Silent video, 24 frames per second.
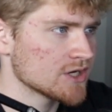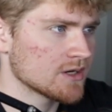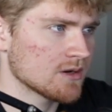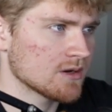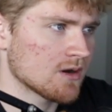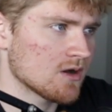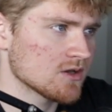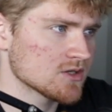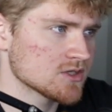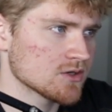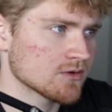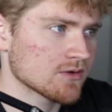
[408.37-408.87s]
and
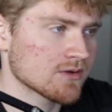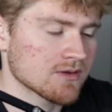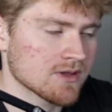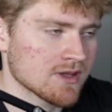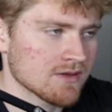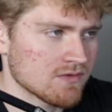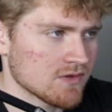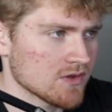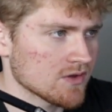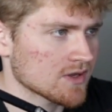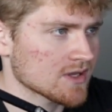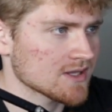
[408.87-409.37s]
also give
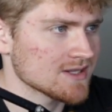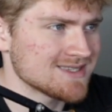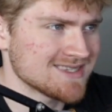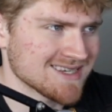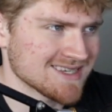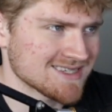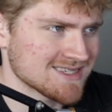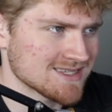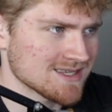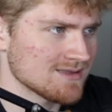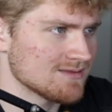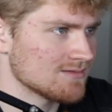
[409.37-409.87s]
you a
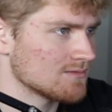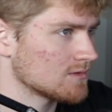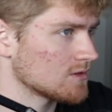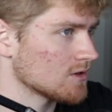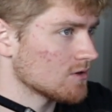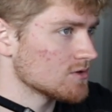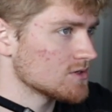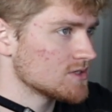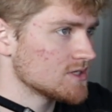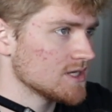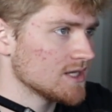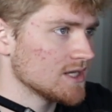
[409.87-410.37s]
consistent
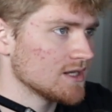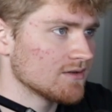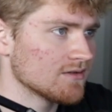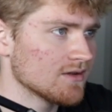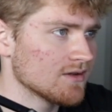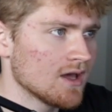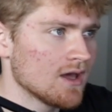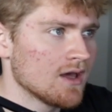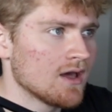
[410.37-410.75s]
13,